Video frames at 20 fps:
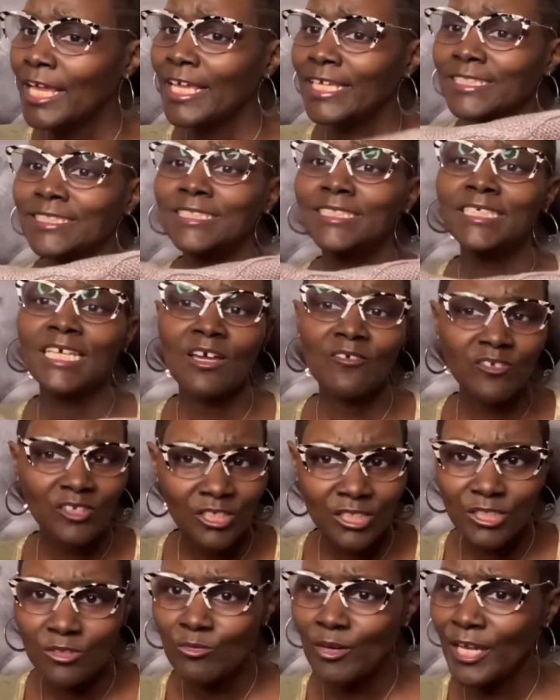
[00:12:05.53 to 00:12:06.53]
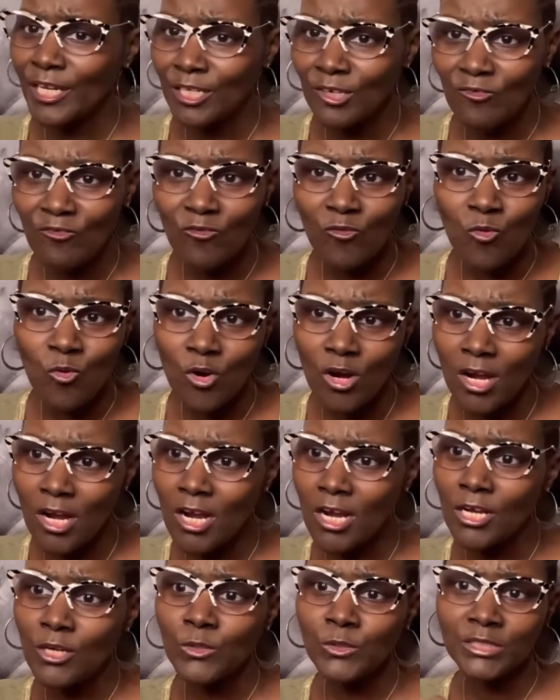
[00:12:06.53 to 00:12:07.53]
definitely ready for
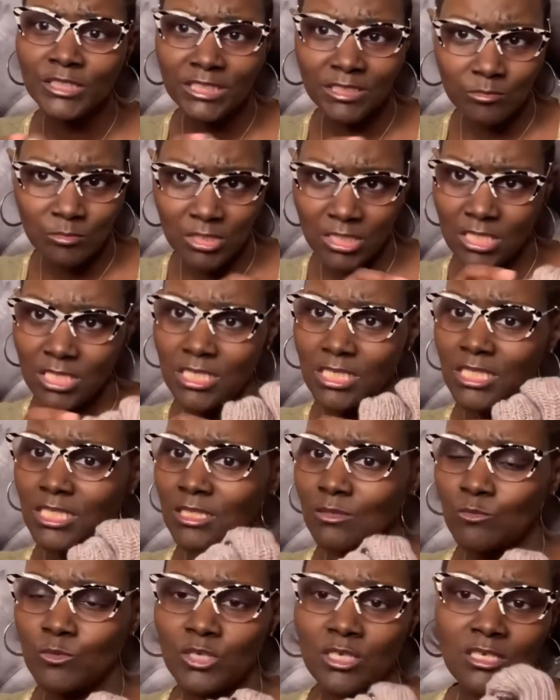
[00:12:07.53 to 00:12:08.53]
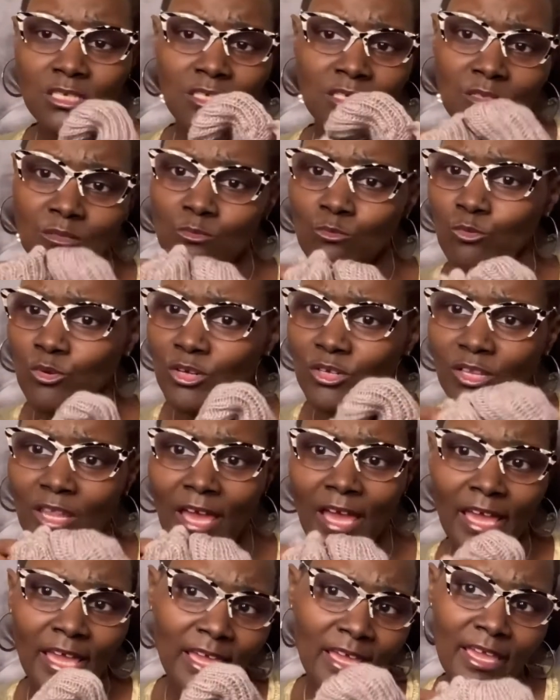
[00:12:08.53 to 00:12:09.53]
Christmas when we're
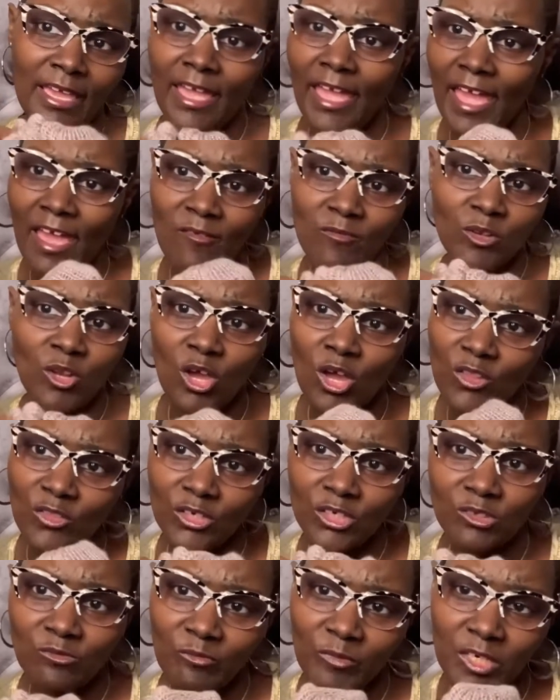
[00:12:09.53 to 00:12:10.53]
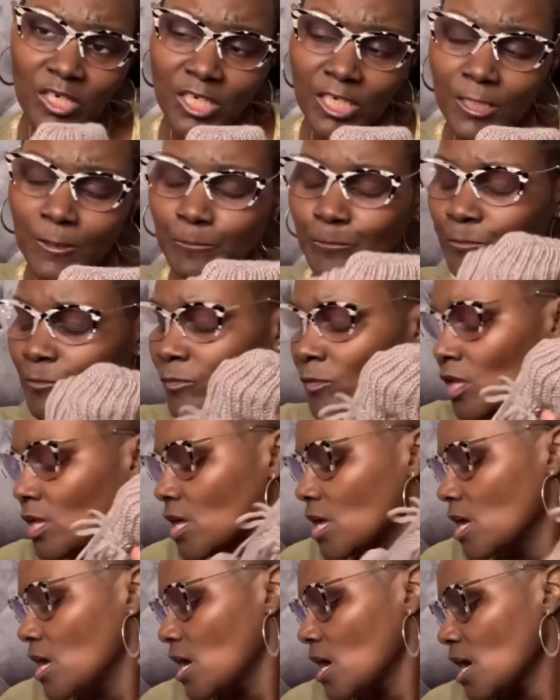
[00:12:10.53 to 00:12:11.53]
like having all the good fun.
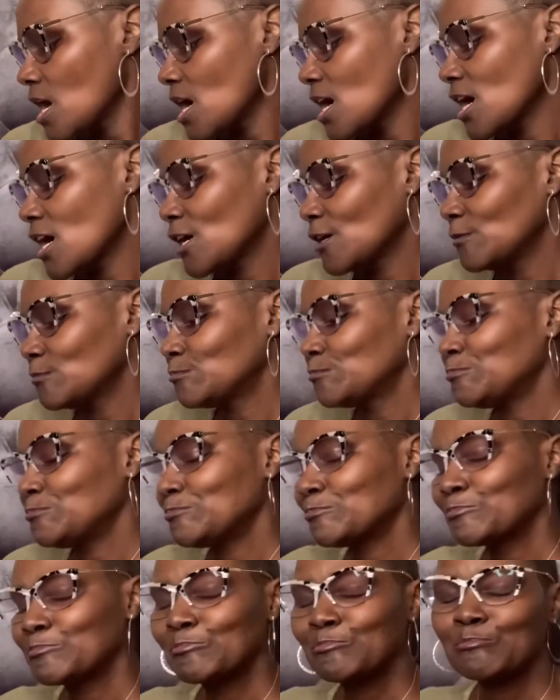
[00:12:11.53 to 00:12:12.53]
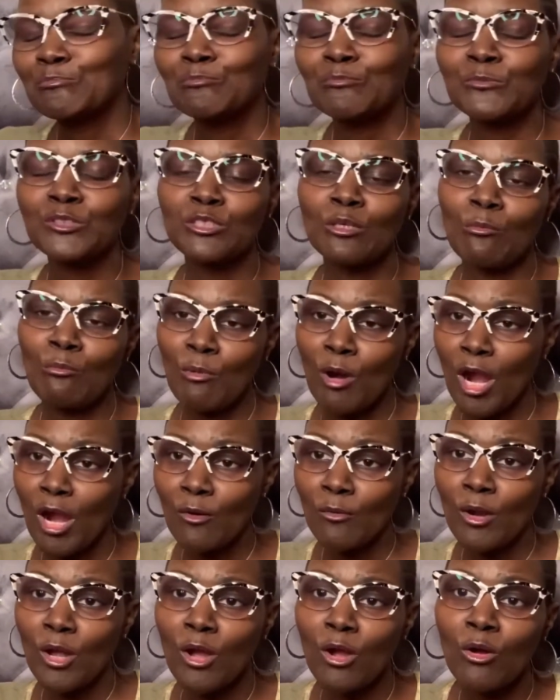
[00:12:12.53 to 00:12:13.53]
Um,
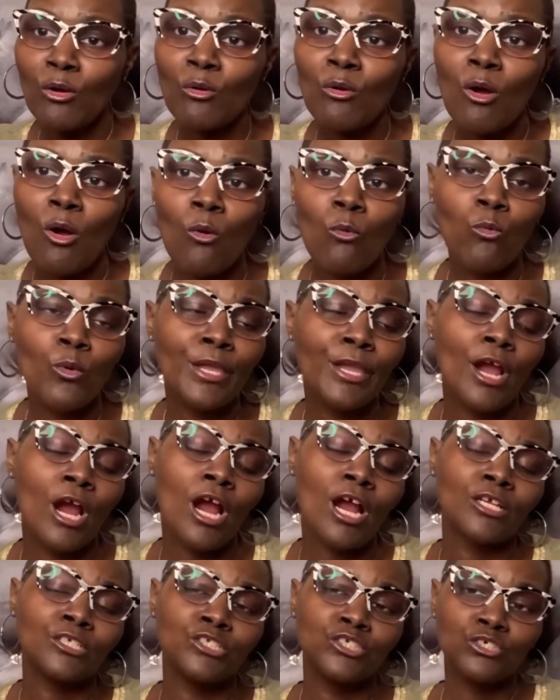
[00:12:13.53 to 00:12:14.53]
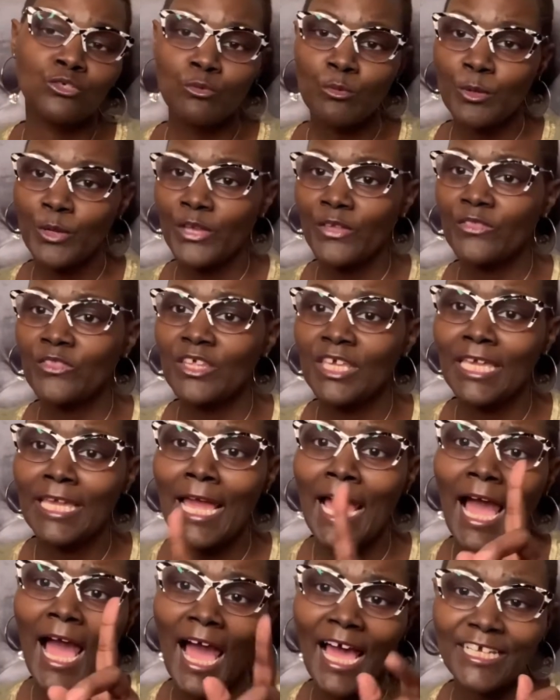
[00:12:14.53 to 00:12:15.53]
tomorrow we are doing the
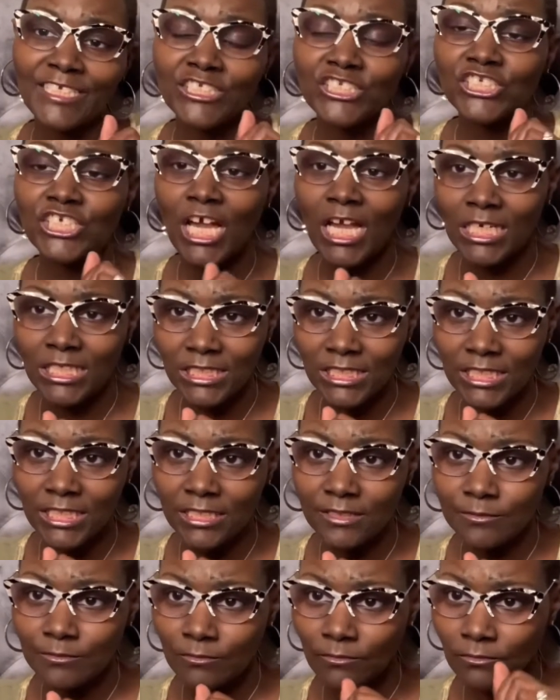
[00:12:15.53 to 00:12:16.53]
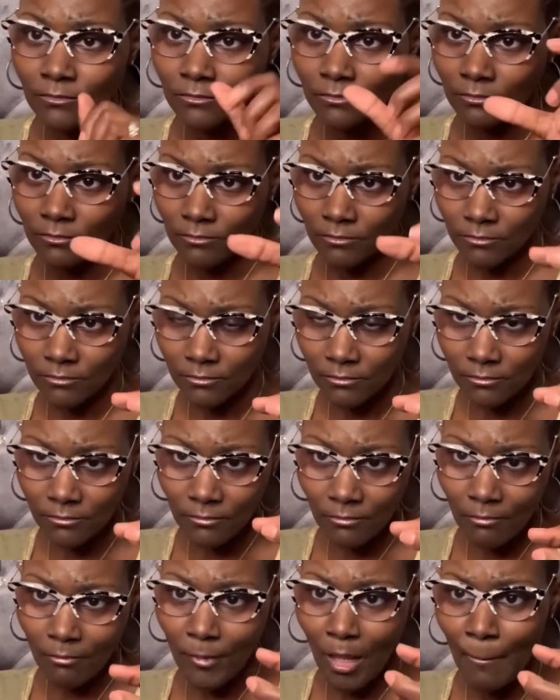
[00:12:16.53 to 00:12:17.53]
hot chocolate
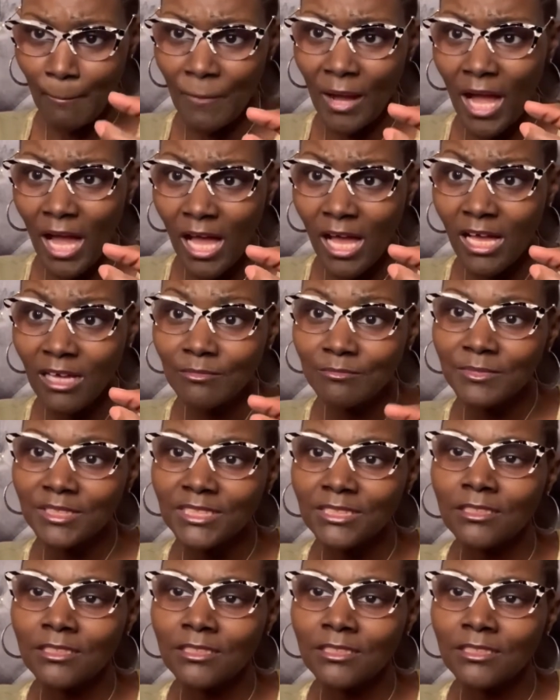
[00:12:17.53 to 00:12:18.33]
bombs.